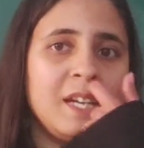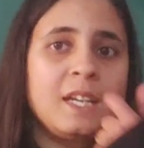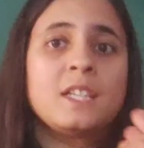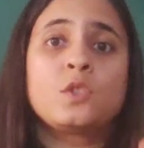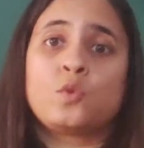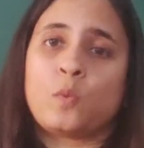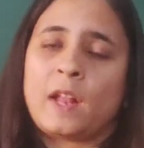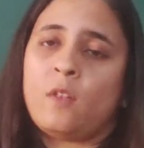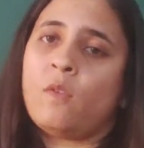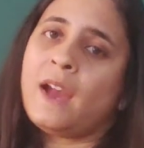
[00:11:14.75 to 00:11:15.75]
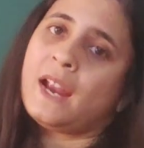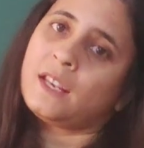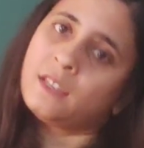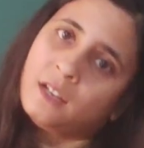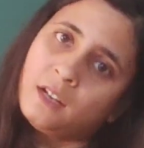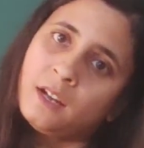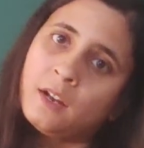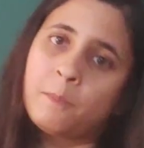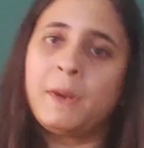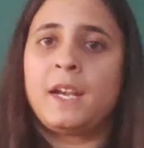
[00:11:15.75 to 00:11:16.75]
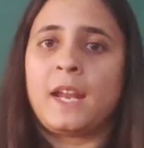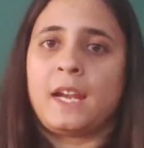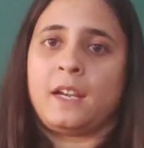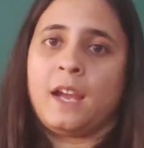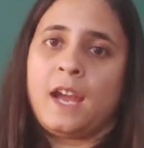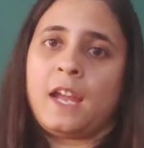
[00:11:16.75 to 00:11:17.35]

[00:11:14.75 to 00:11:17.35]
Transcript: it is 12 at the midnight.